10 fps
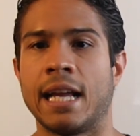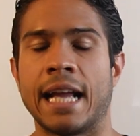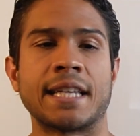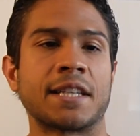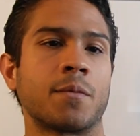
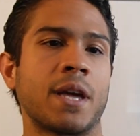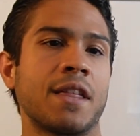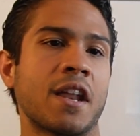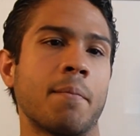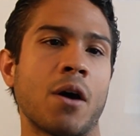It's
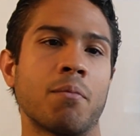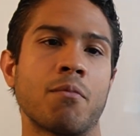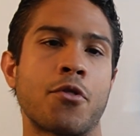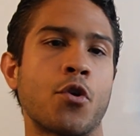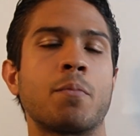estimated that about
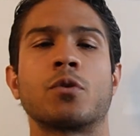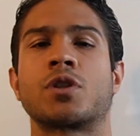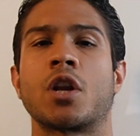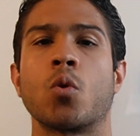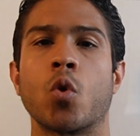
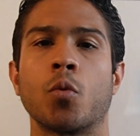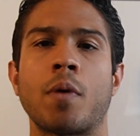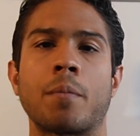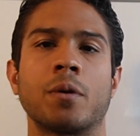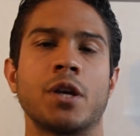30% of the world
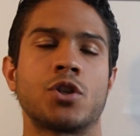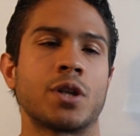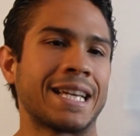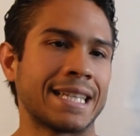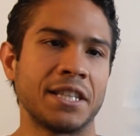
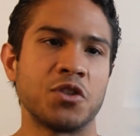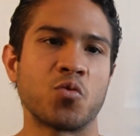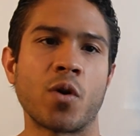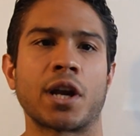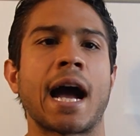population has at
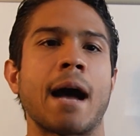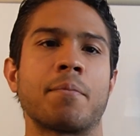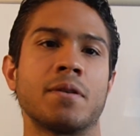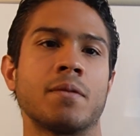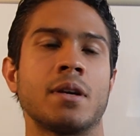least one
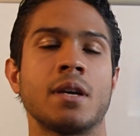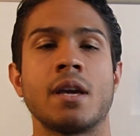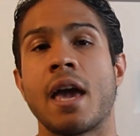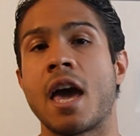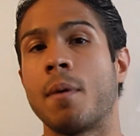copy,
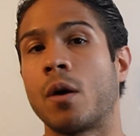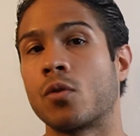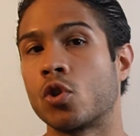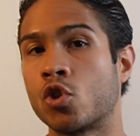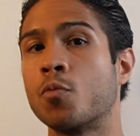and
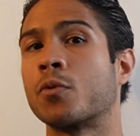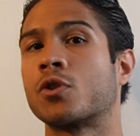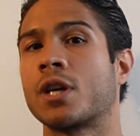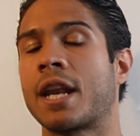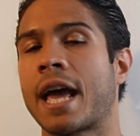about
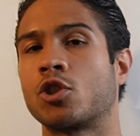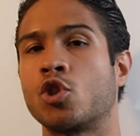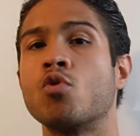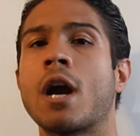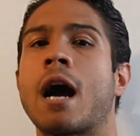2% has
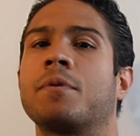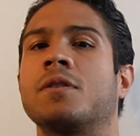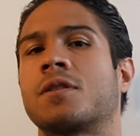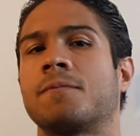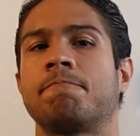two
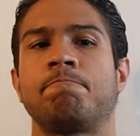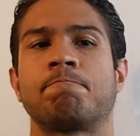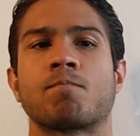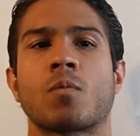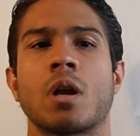copies.
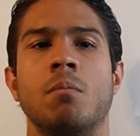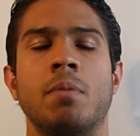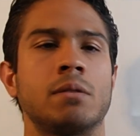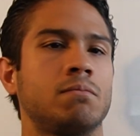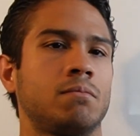
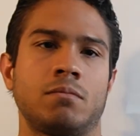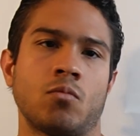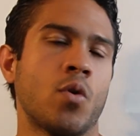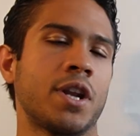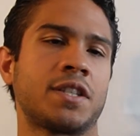But
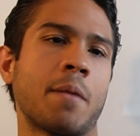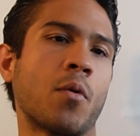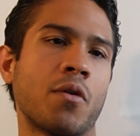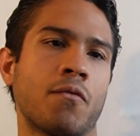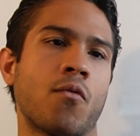what is
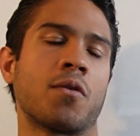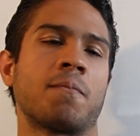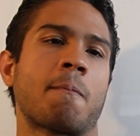APOE4?